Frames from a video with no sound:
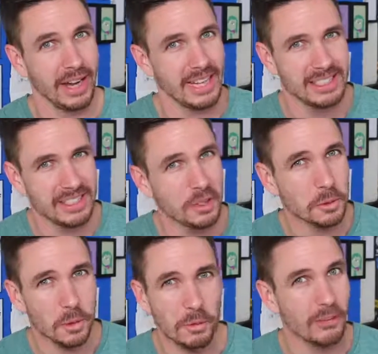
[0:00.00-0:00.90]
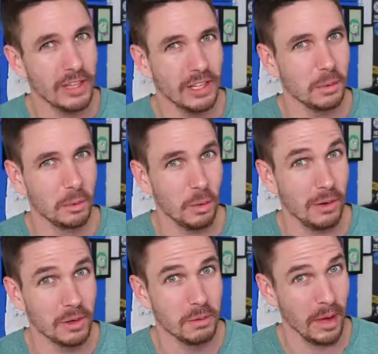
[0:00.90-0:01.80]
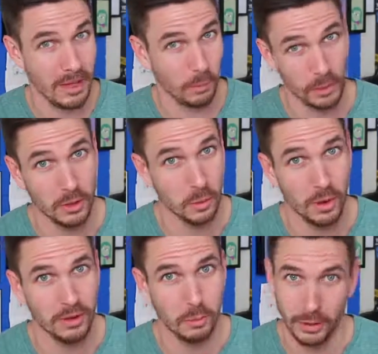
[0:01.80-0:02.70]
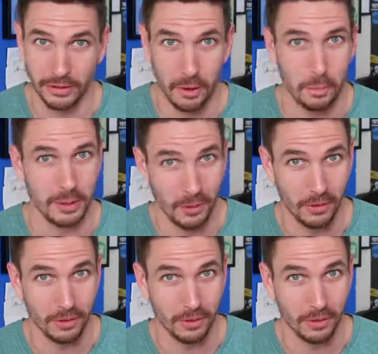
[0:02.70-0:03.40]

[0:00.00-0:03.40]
but I still don't think you would welcome a real one with open